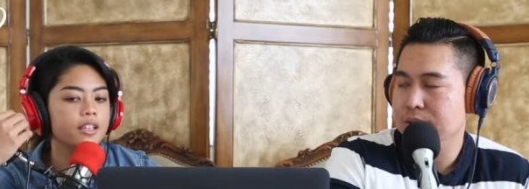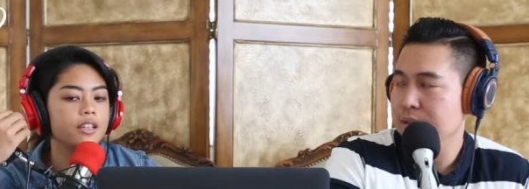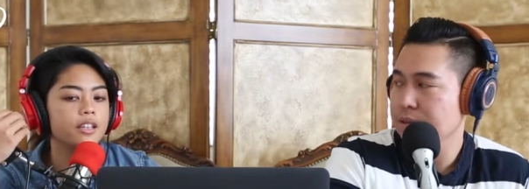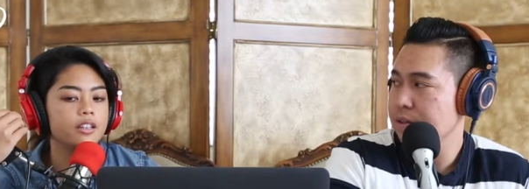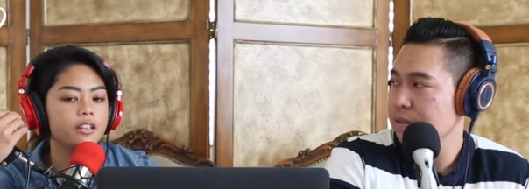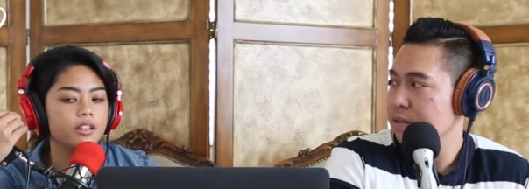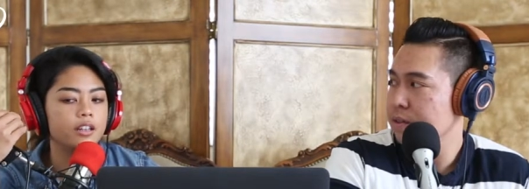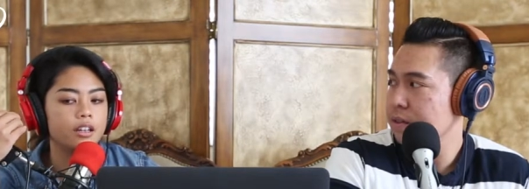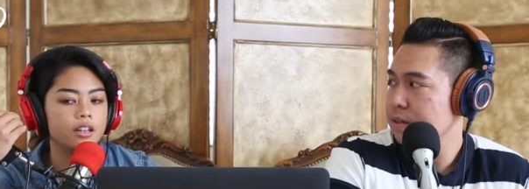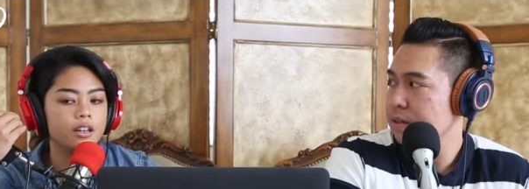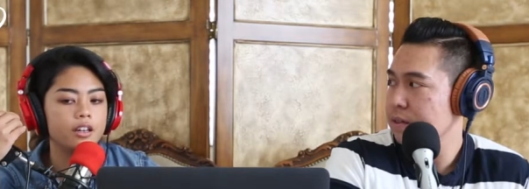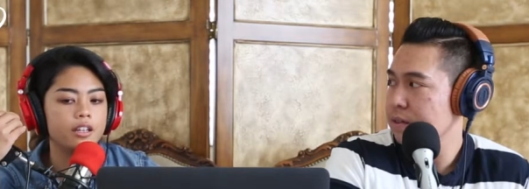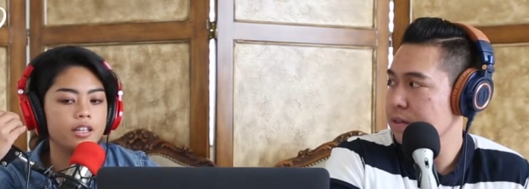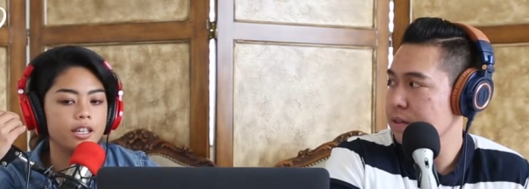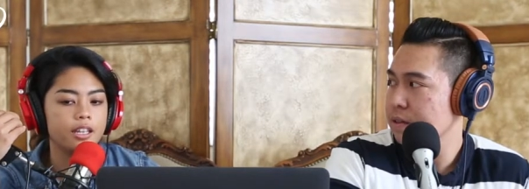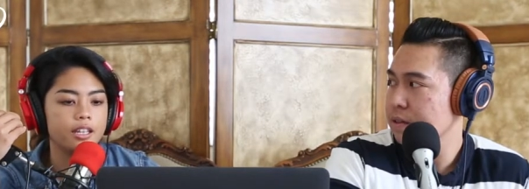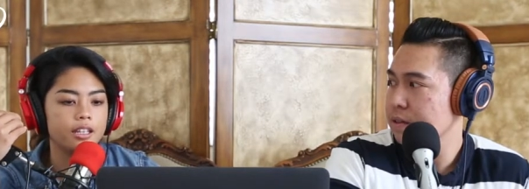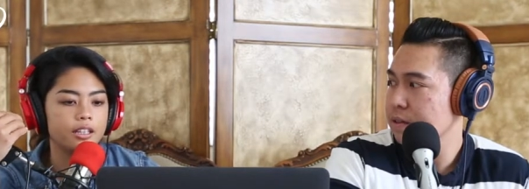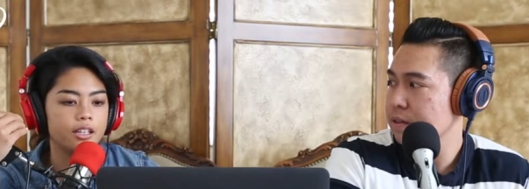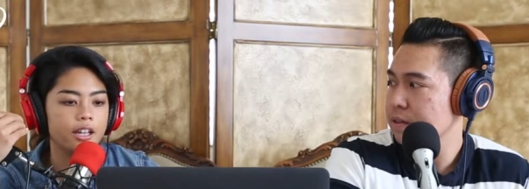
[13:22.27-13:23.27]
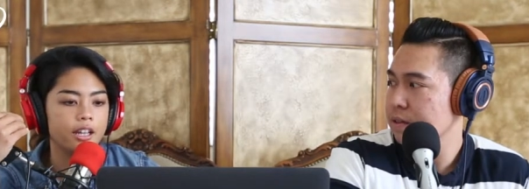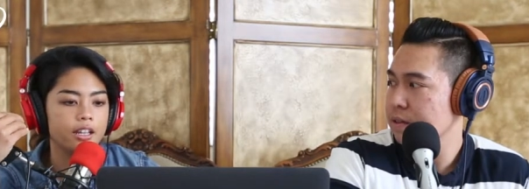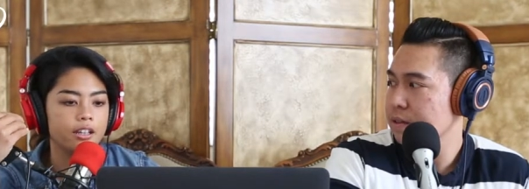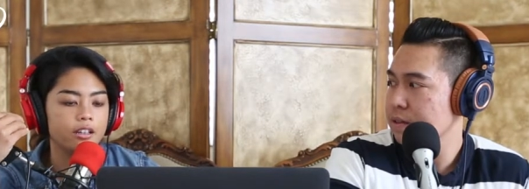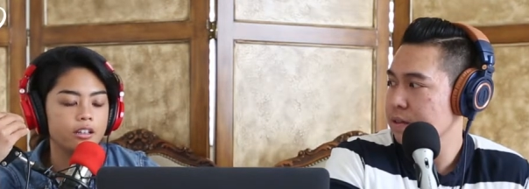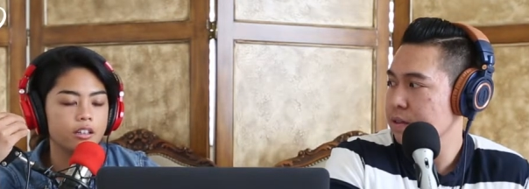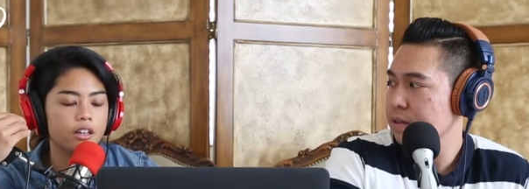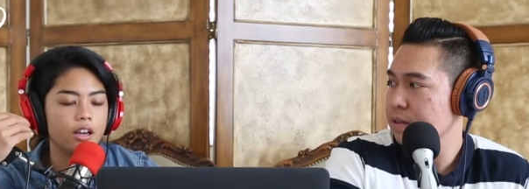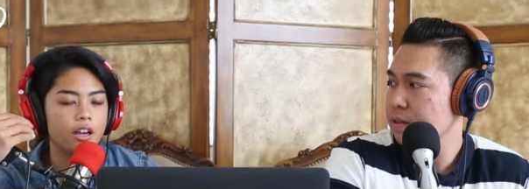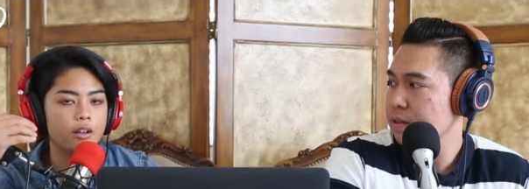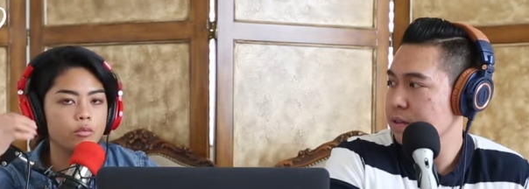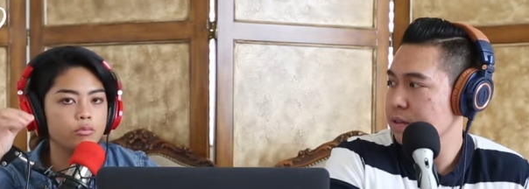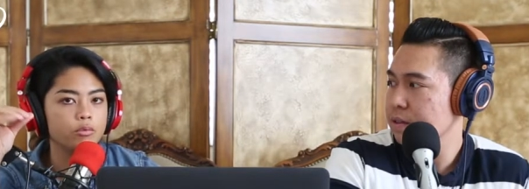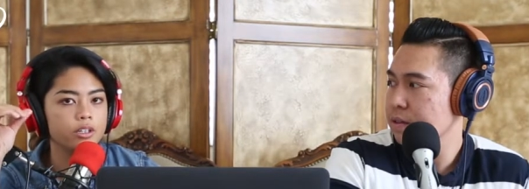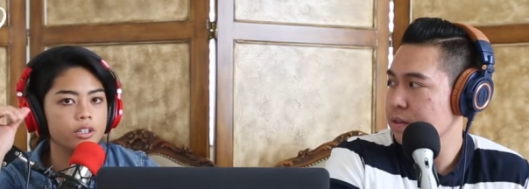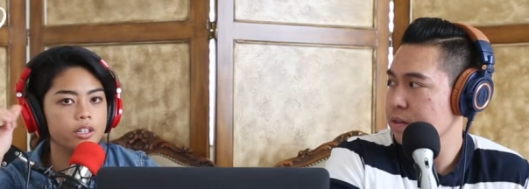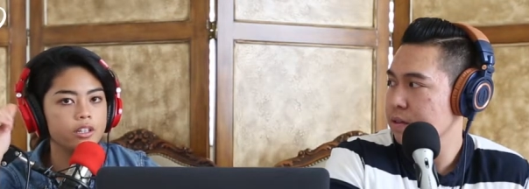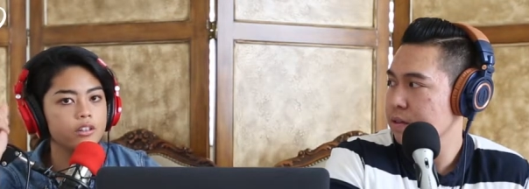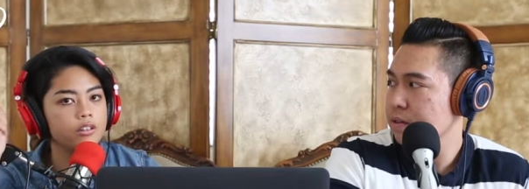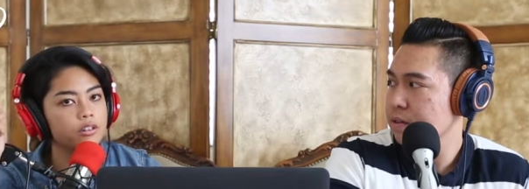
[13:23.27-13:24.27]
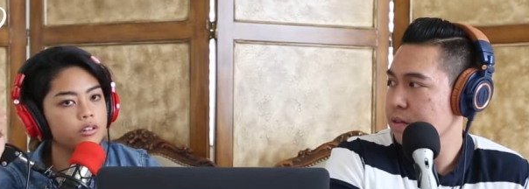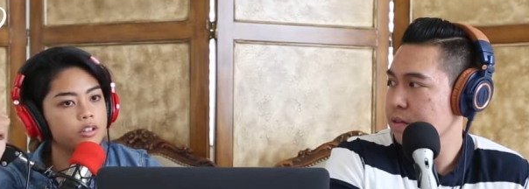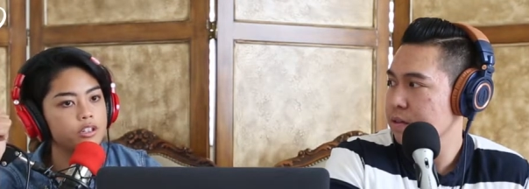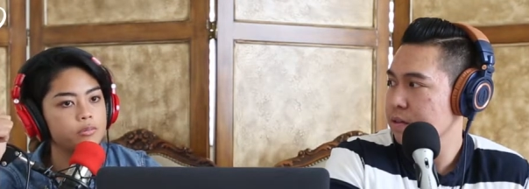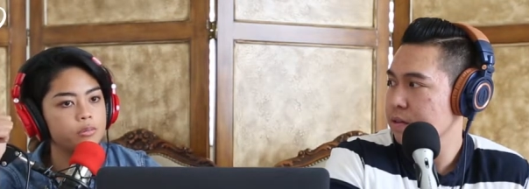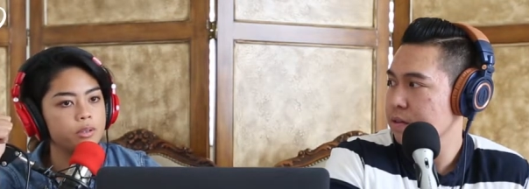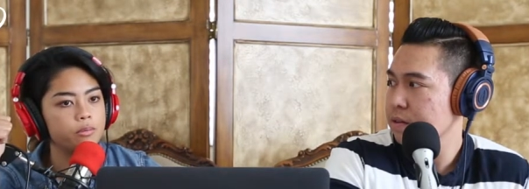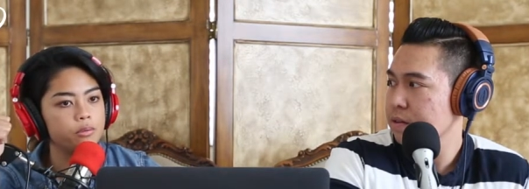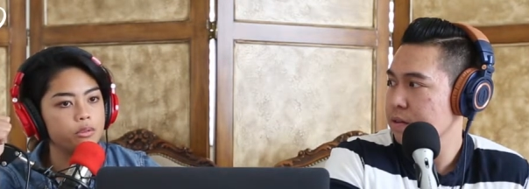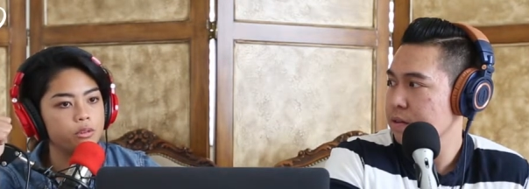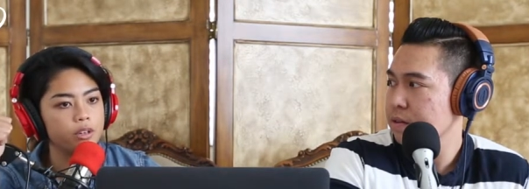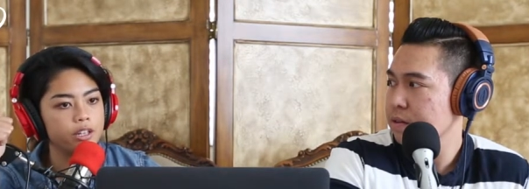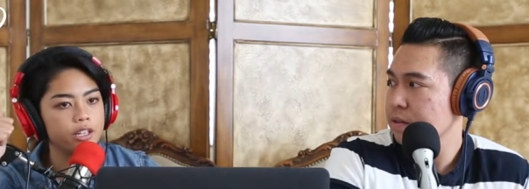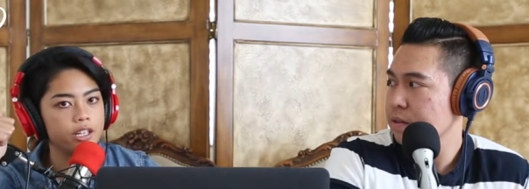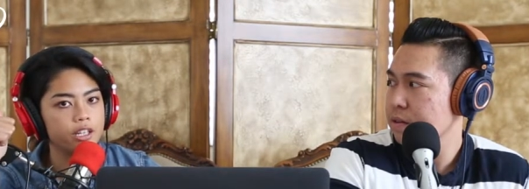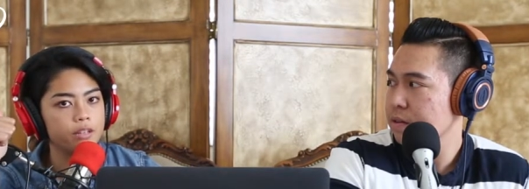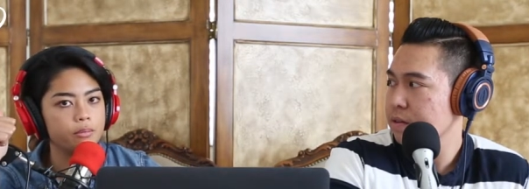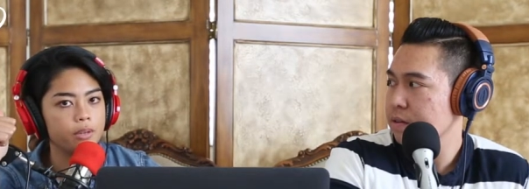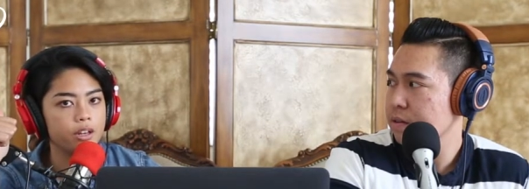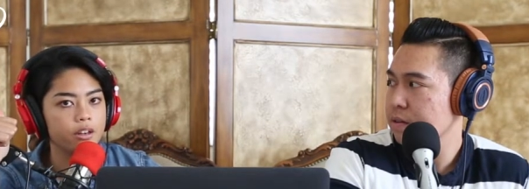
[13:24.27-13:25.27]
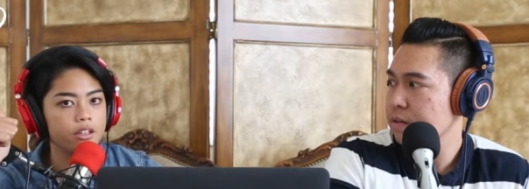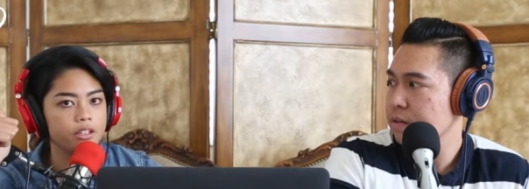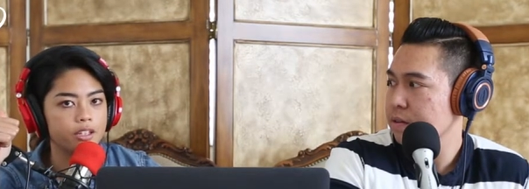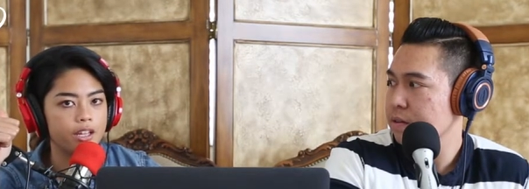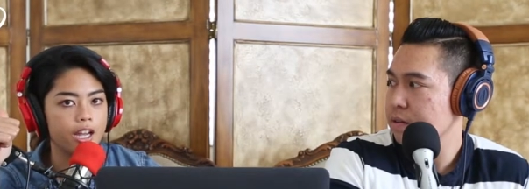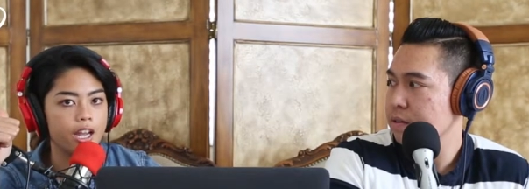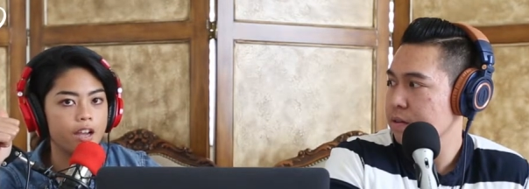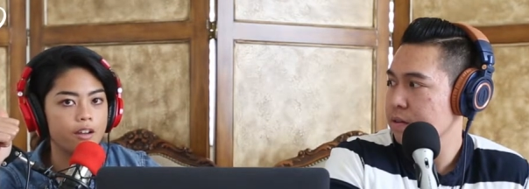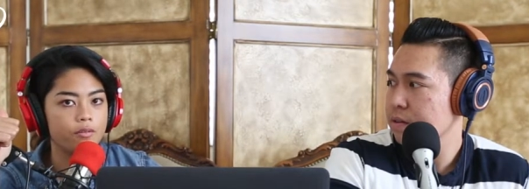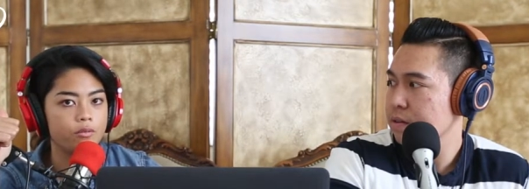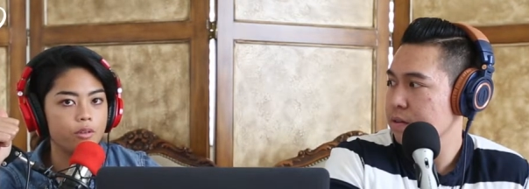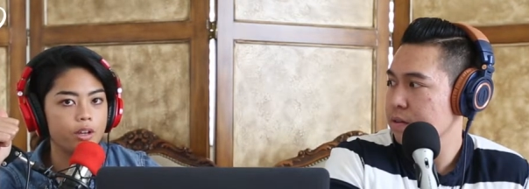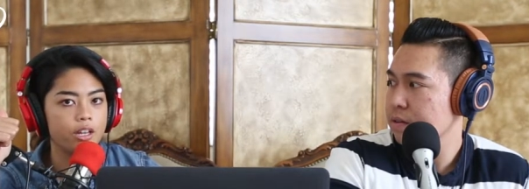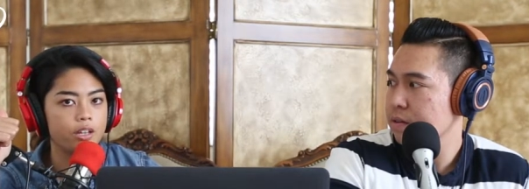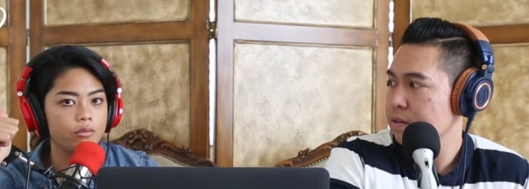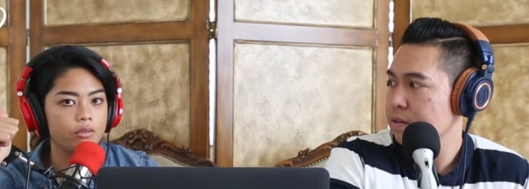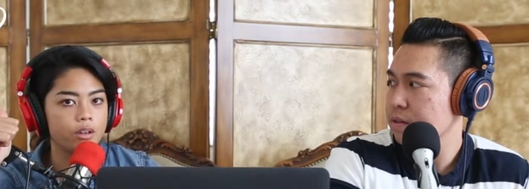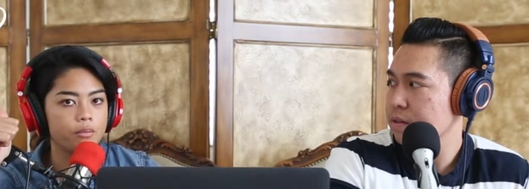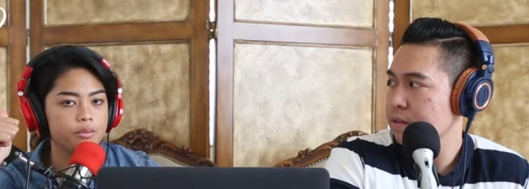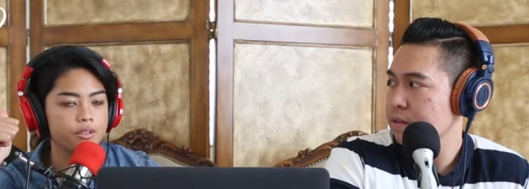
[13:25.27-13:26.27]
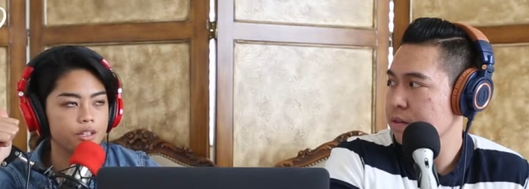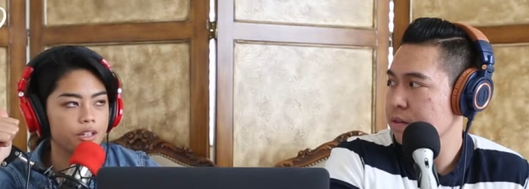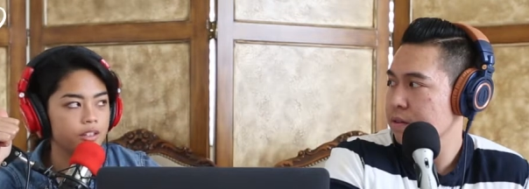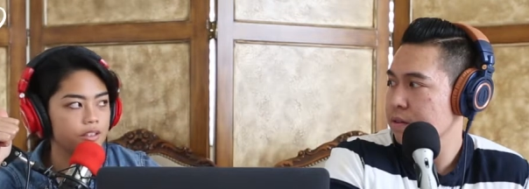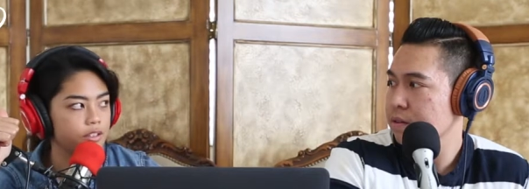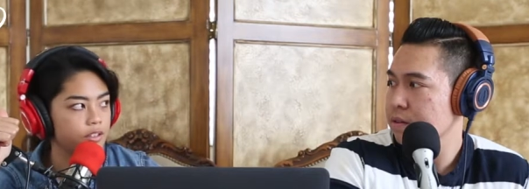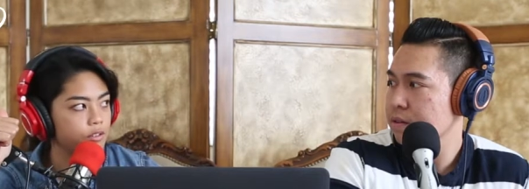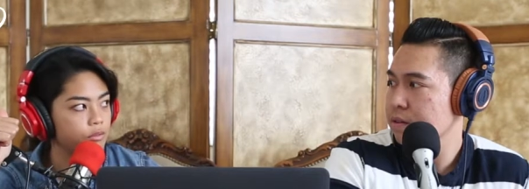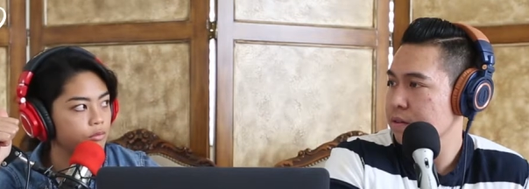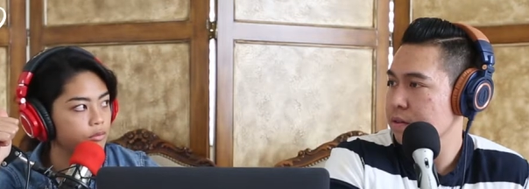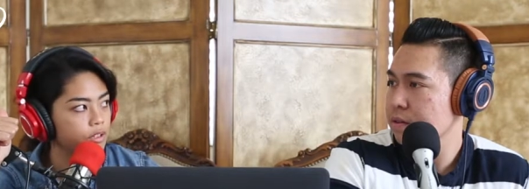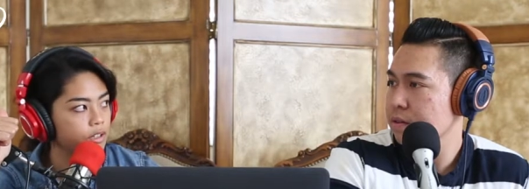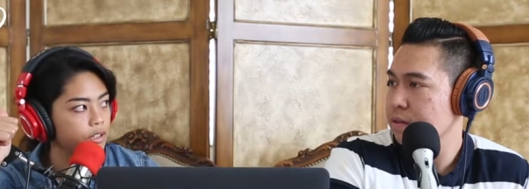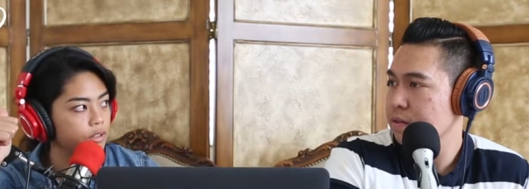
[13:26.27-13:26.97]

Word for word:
Speaker 1: And then again like I really encourage people who are getting married to have wedding websites.